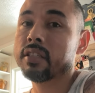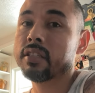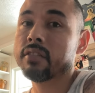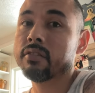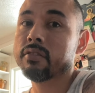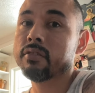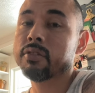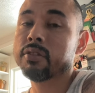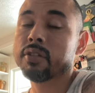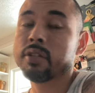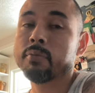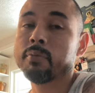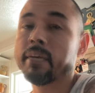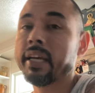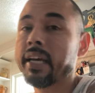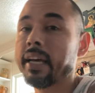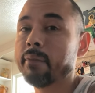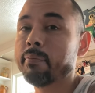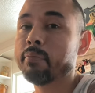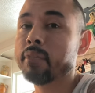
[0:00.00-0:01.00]
You know, you're gonna be
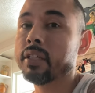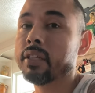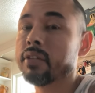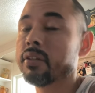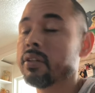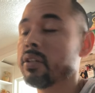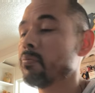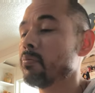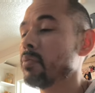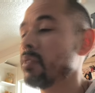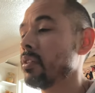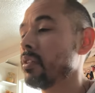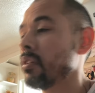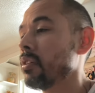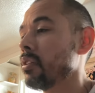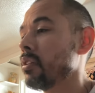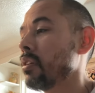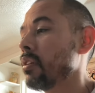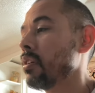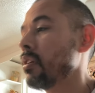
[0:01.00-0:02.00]
happy, you're gonna
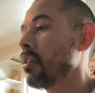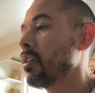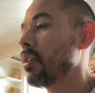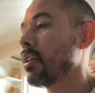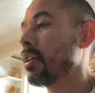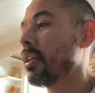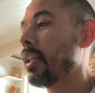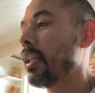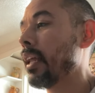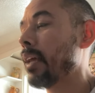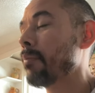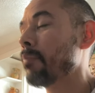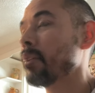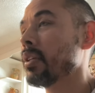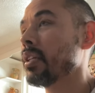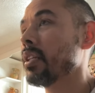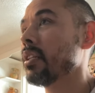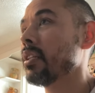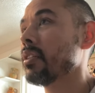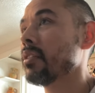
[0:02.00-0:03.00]
be
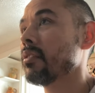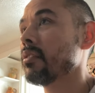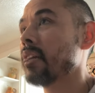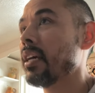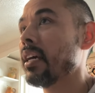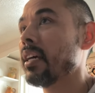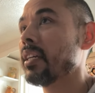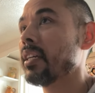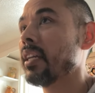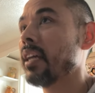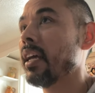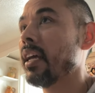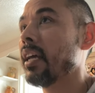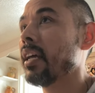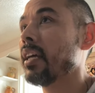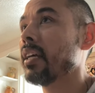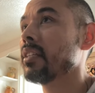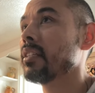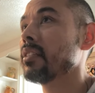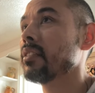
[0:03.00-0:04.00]
clapping, tagging
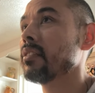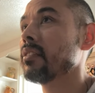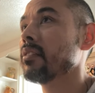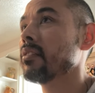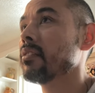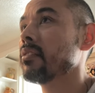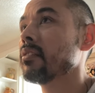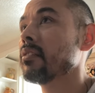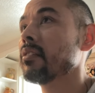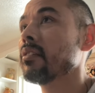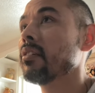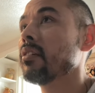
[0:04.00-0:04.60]
hands,